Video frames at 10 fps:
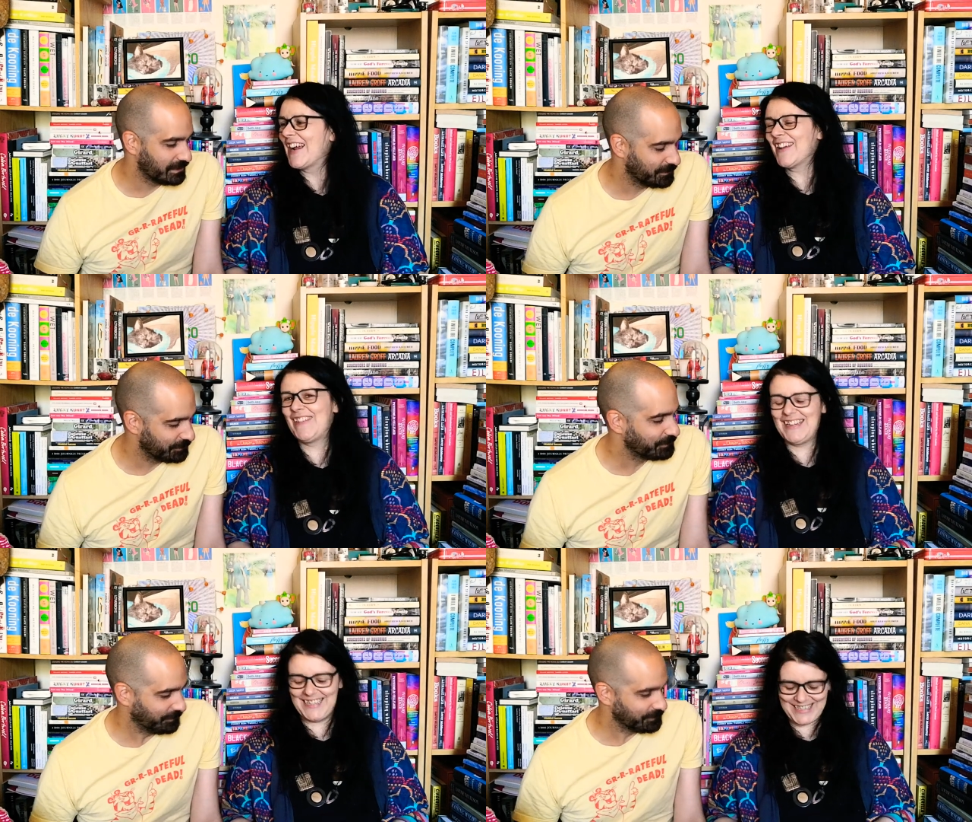
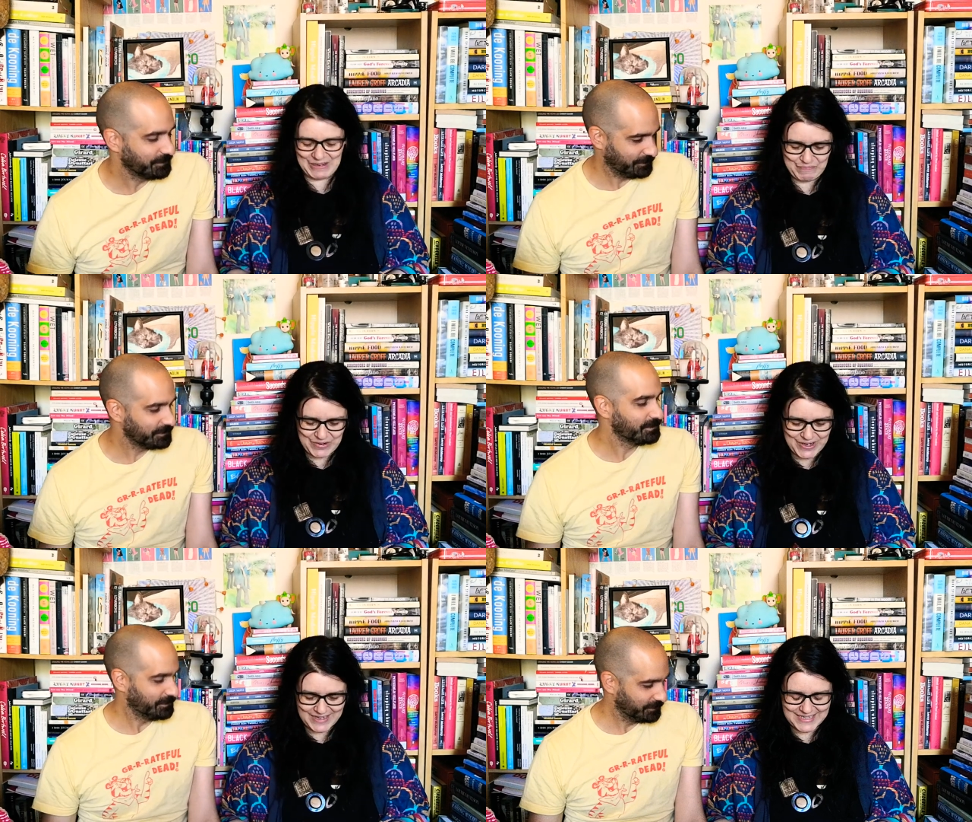Speaker 1: recommended
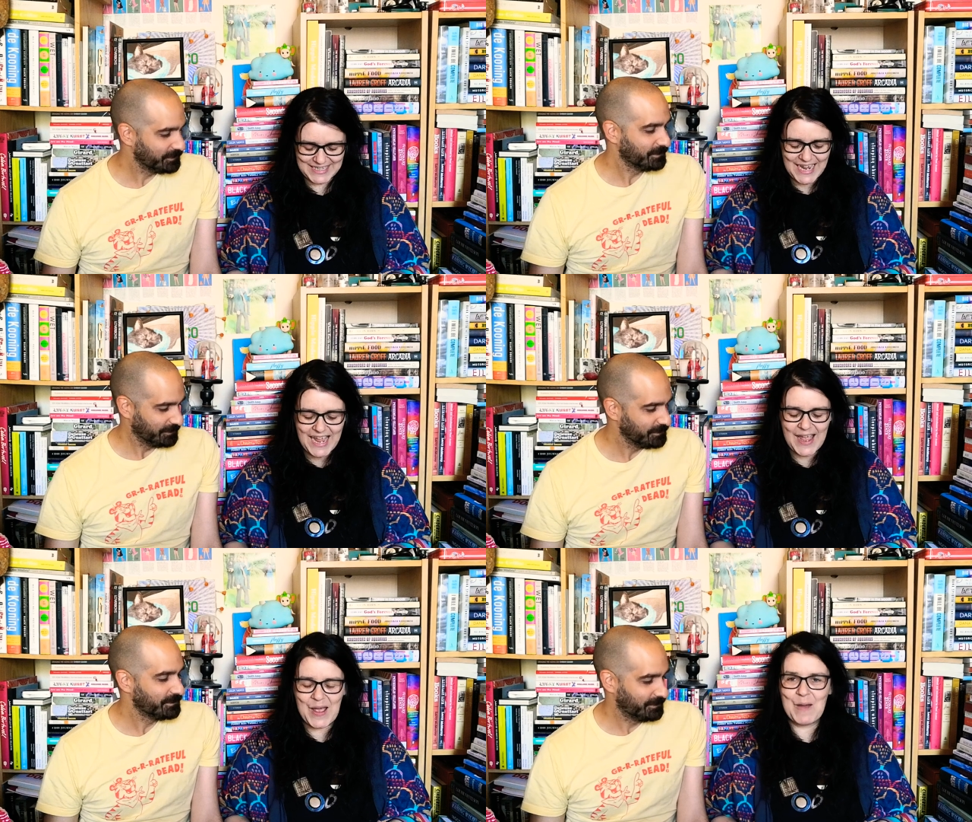some books.
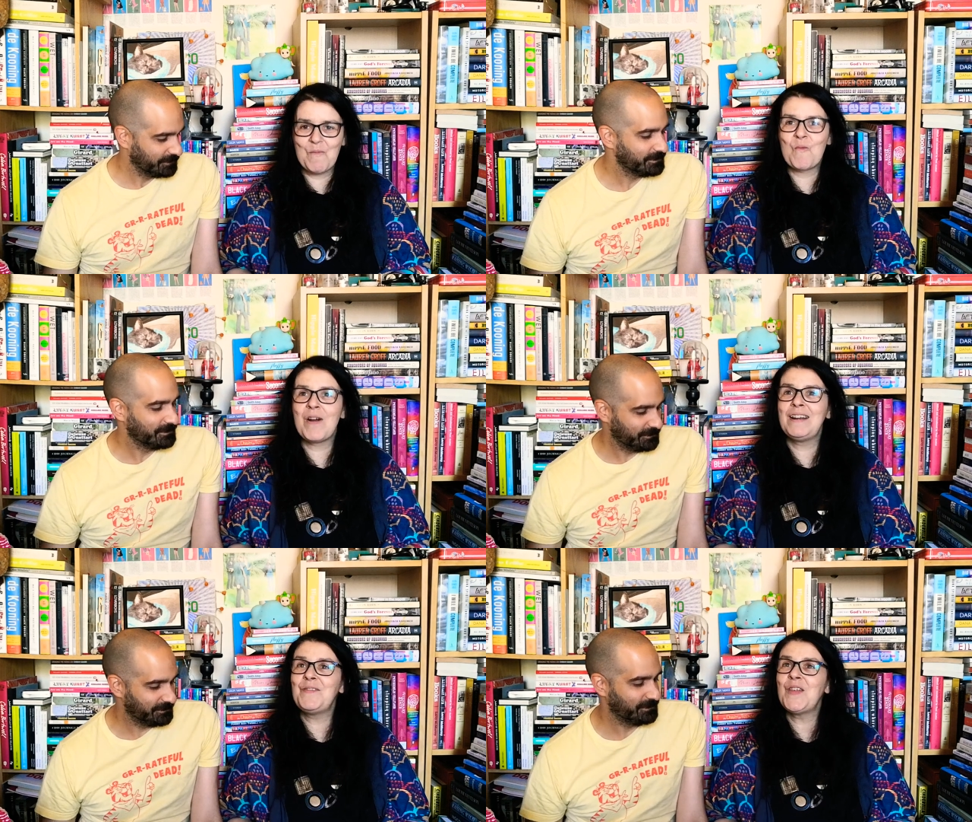Um,
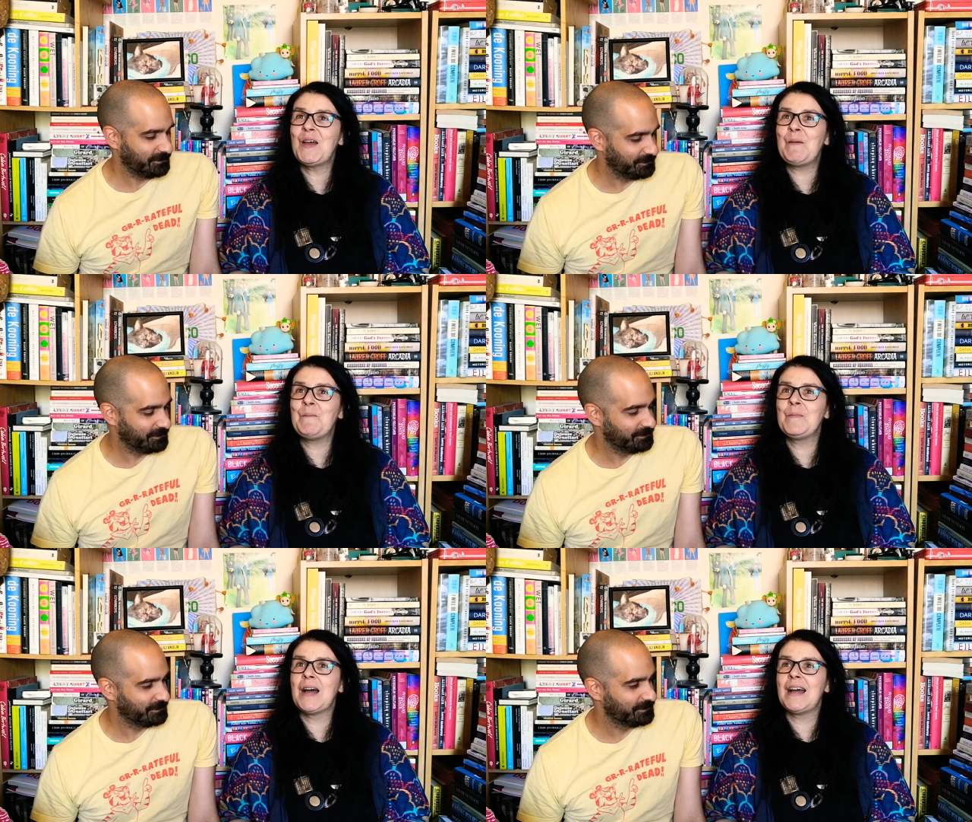one of
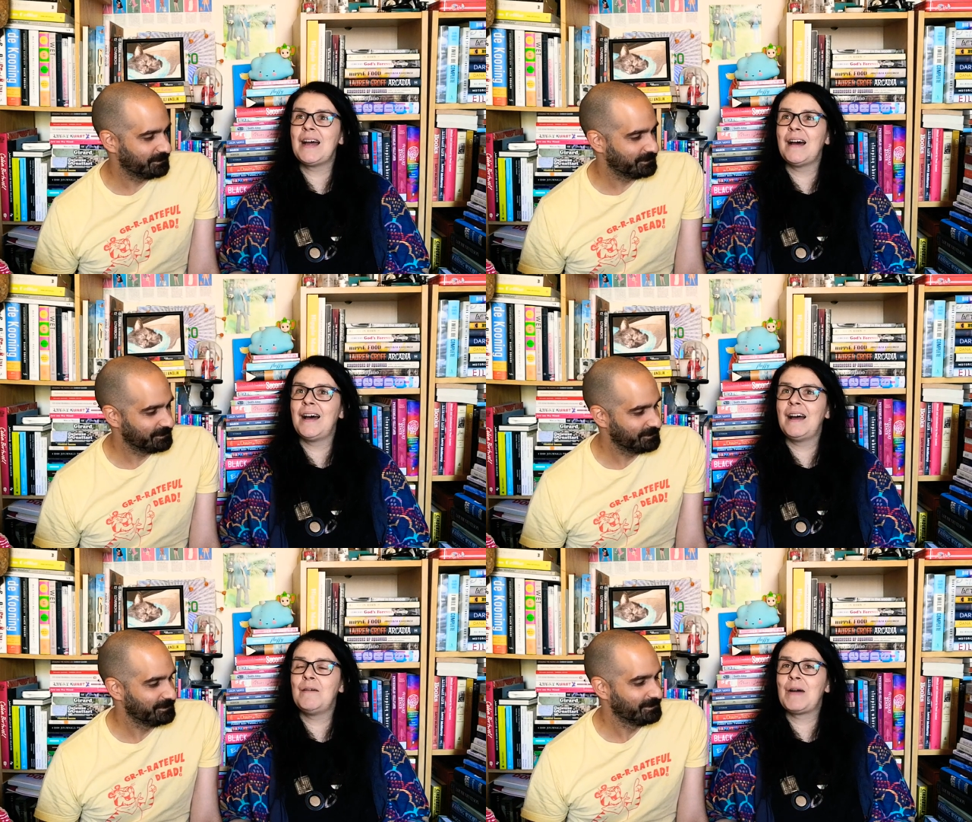them
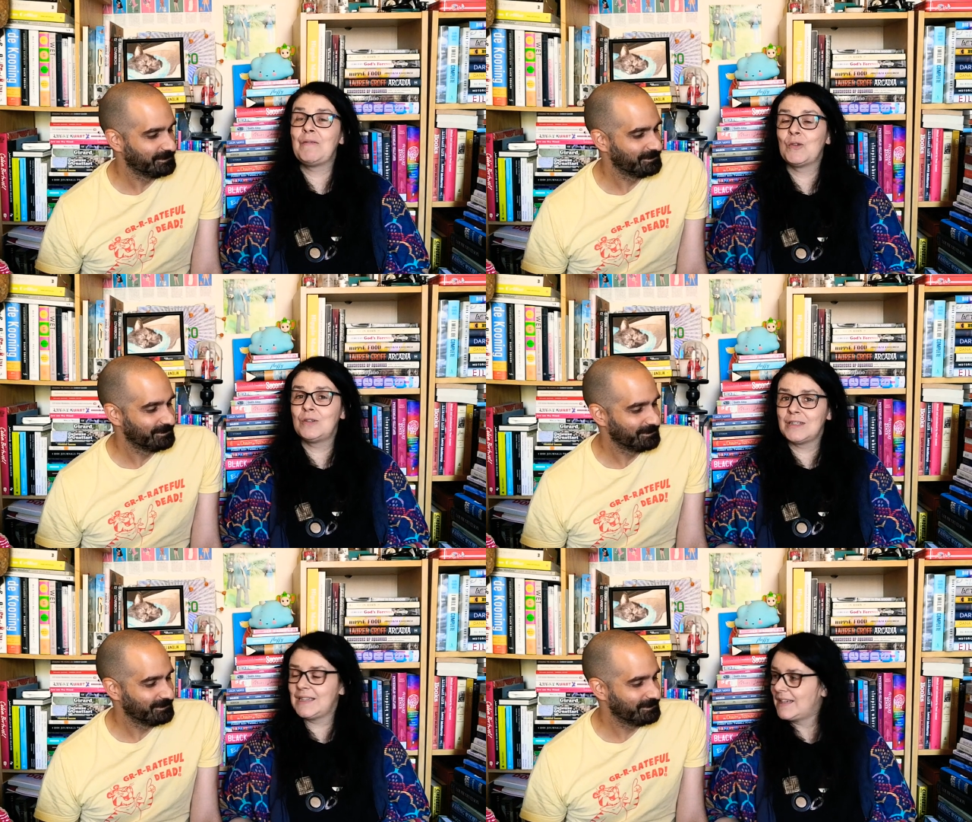um, I've
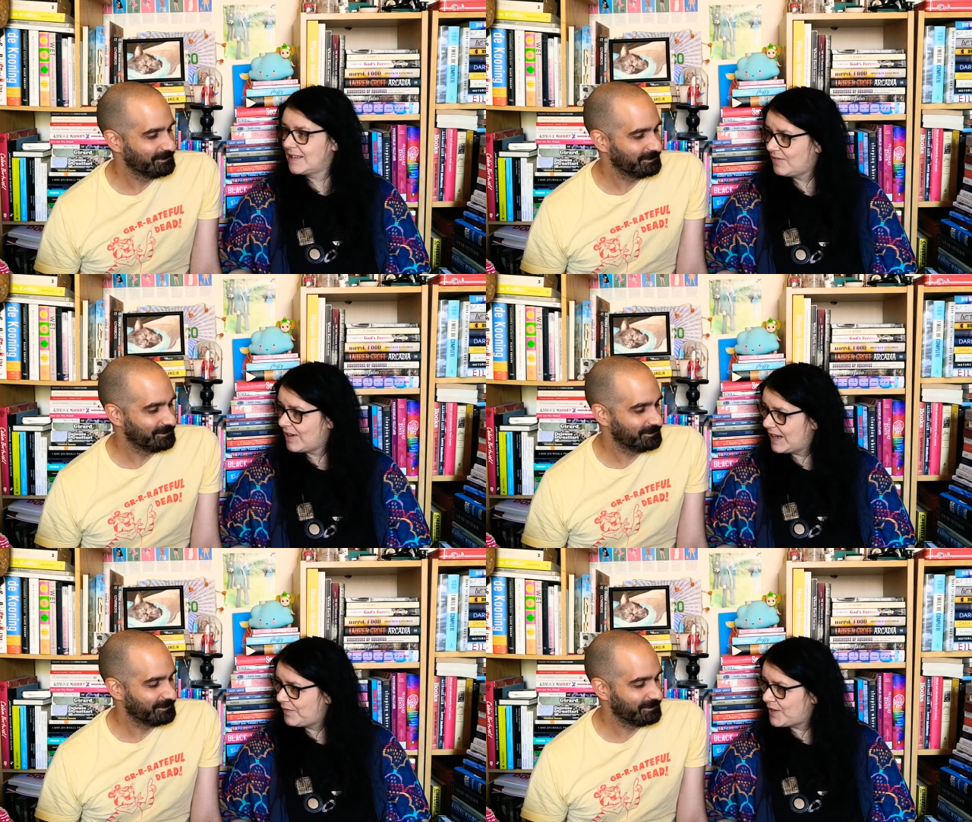ordered and hasn't
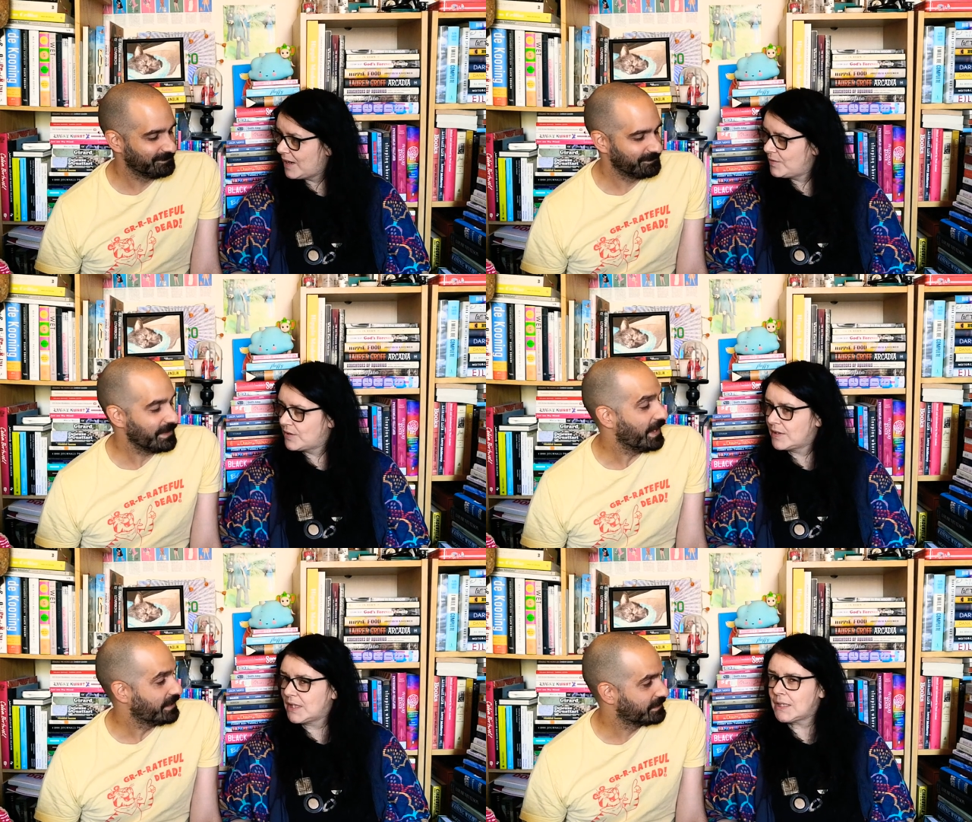arrived yet,
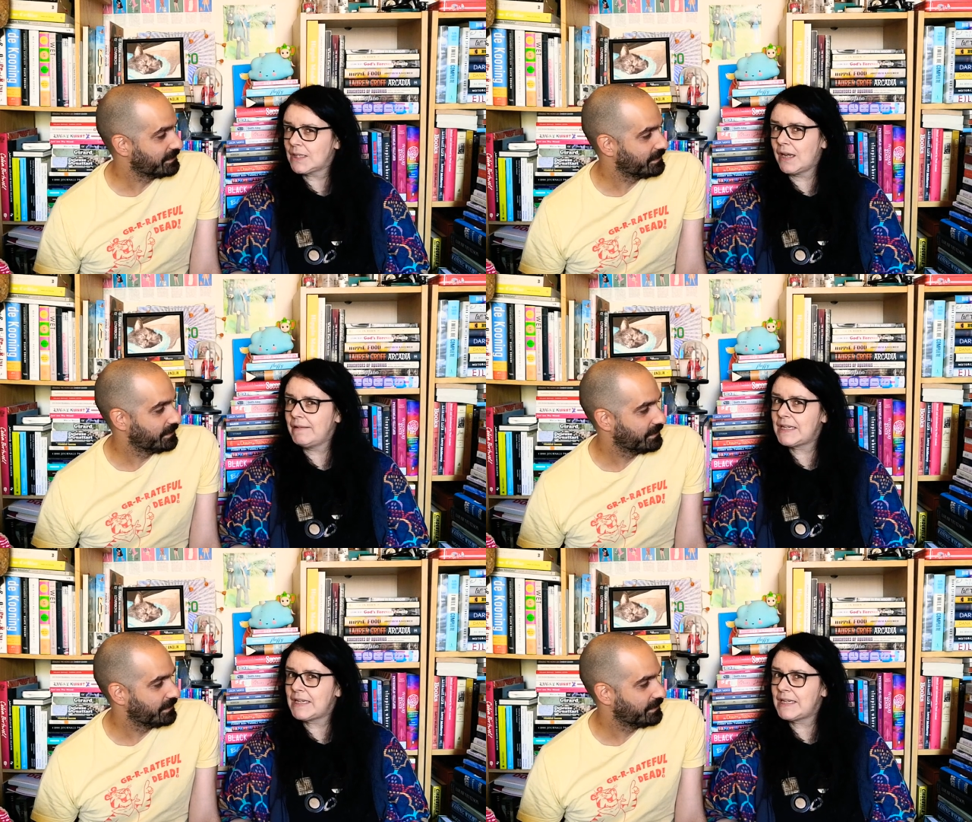which is yes. Terry